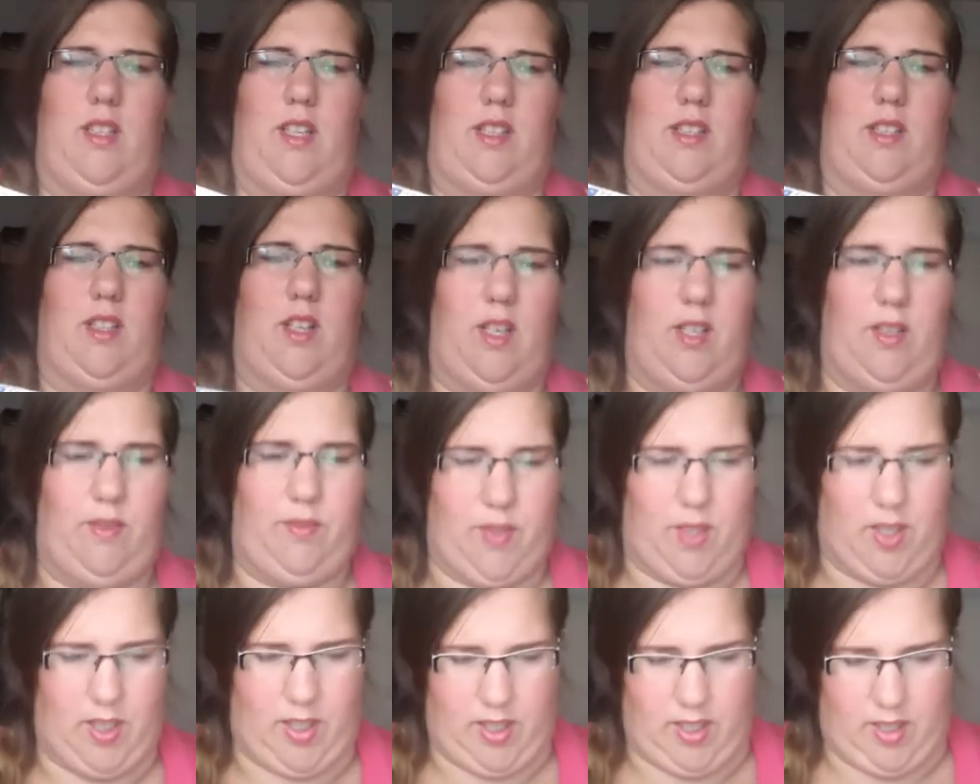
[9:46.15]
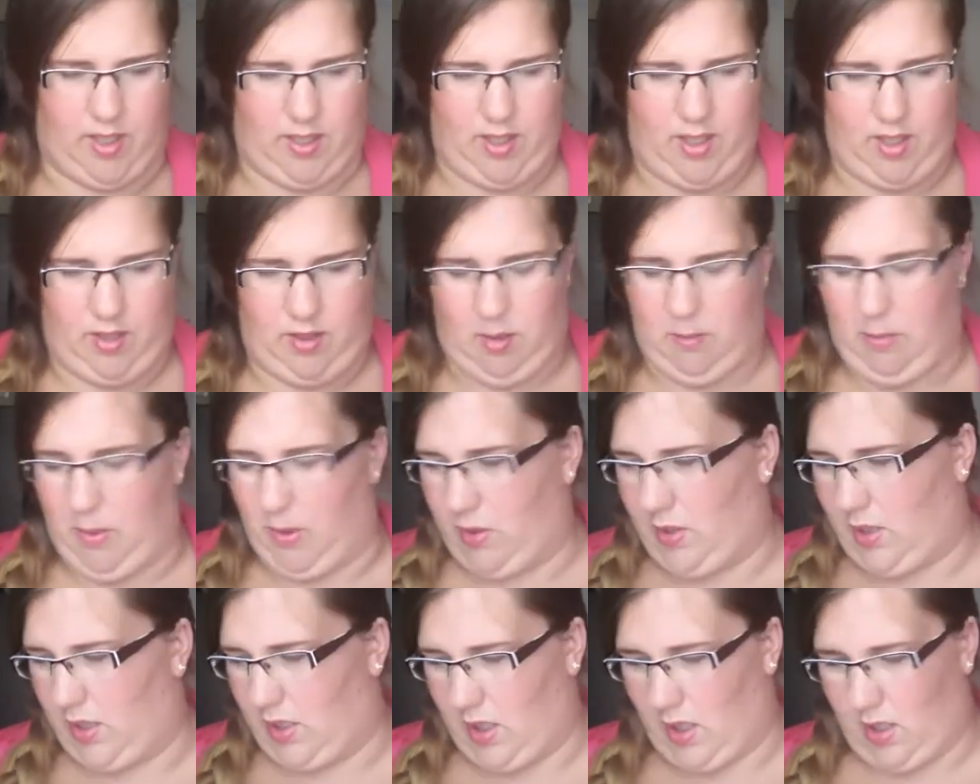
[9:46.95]
It's kind of like I think on the
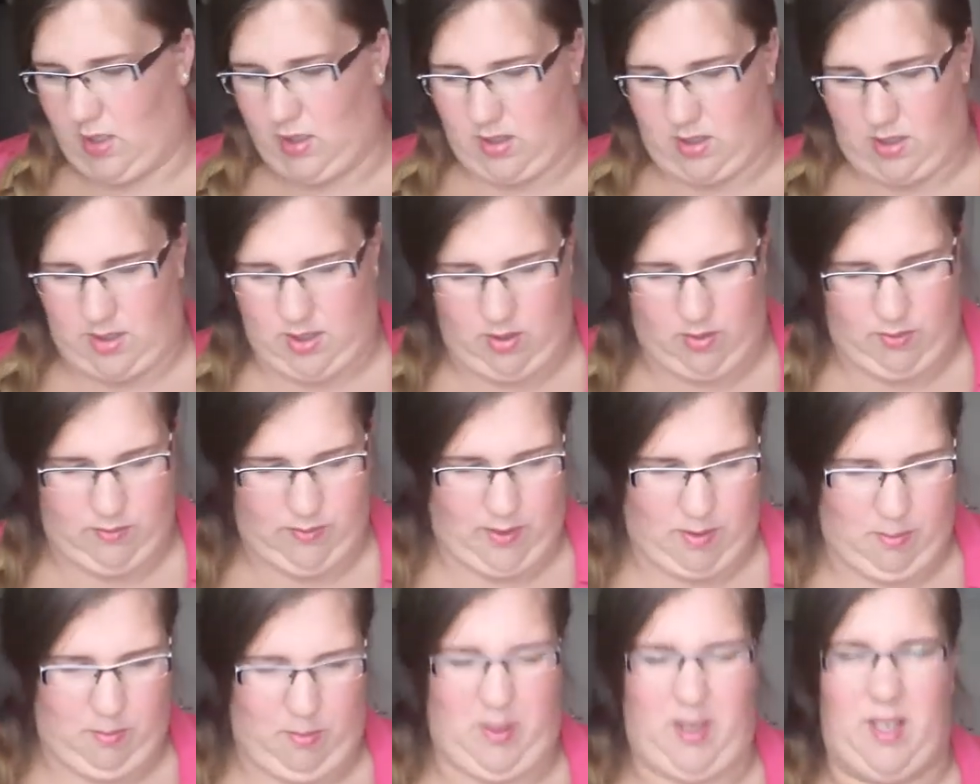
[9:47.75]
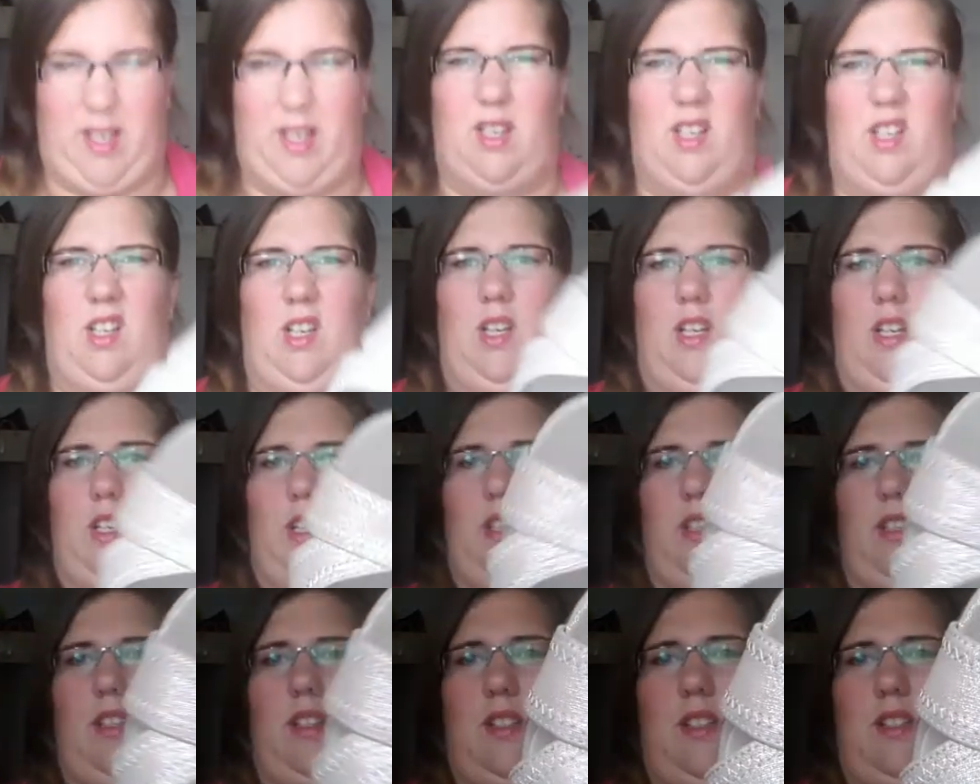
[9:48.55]
box it's classed as silver, but
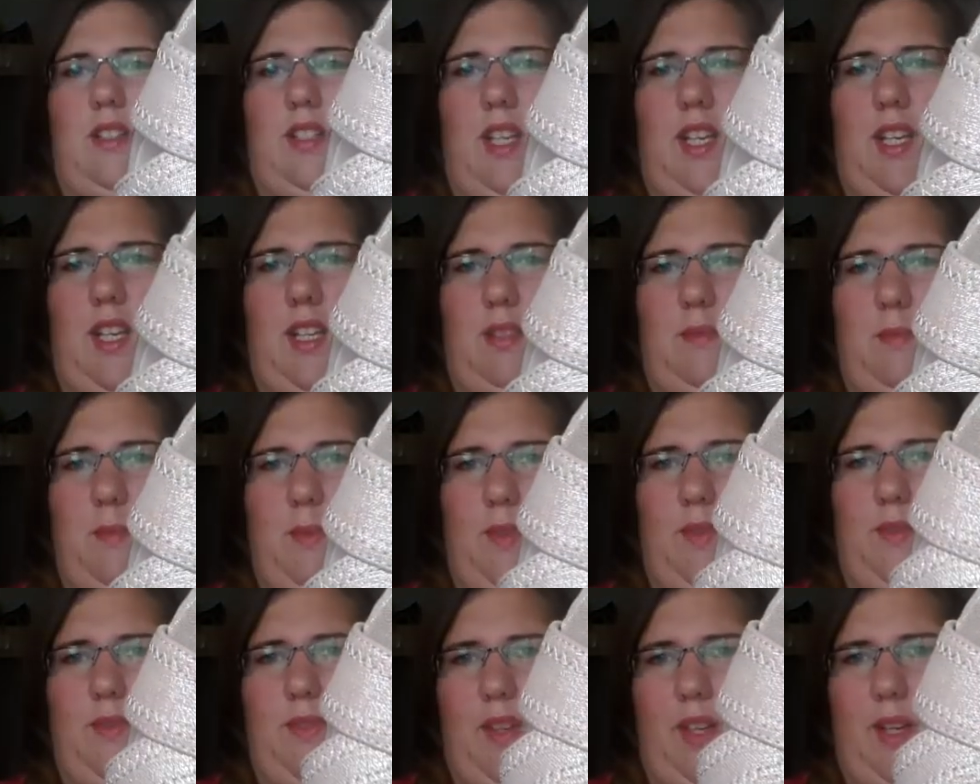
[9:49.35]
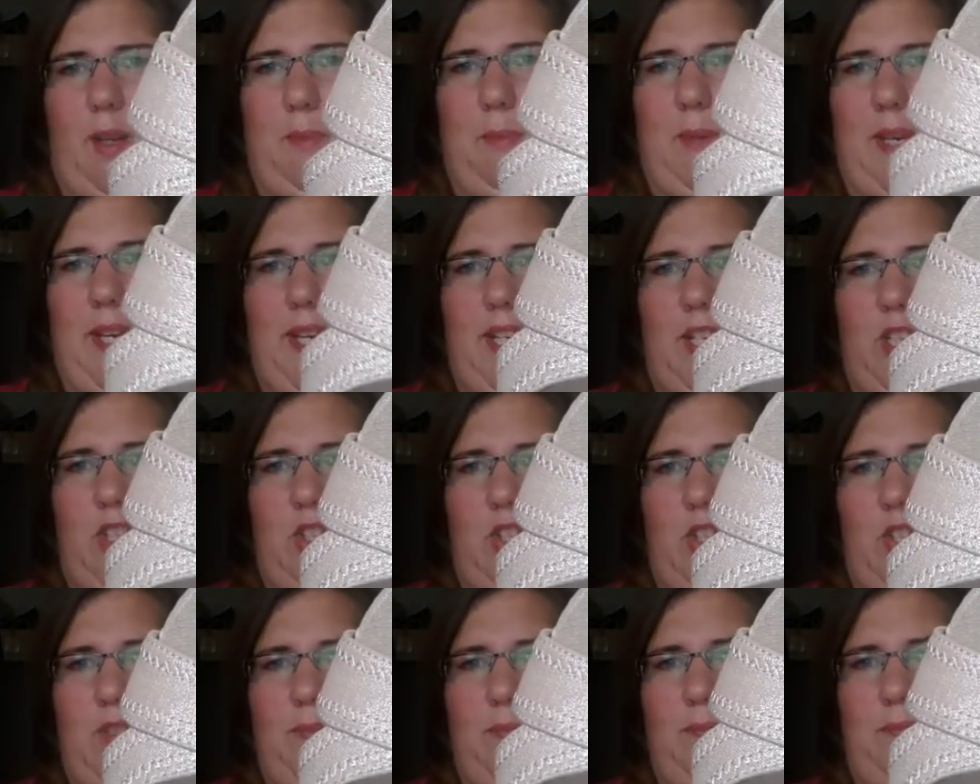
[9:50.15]
you can see it's more of like a
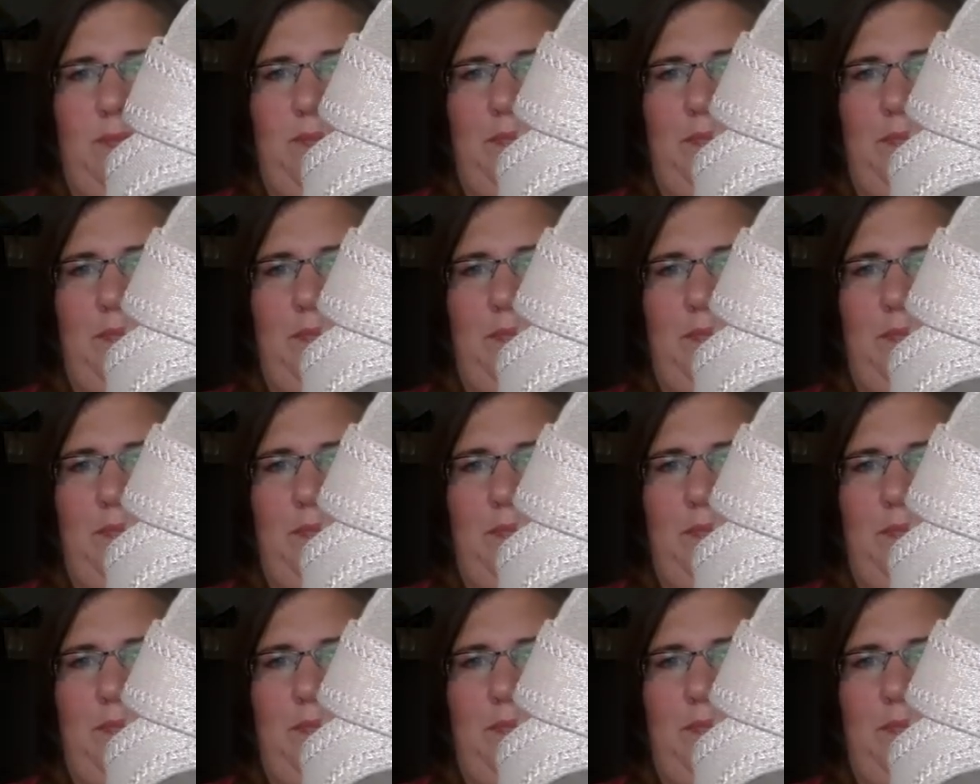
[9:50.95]
beige.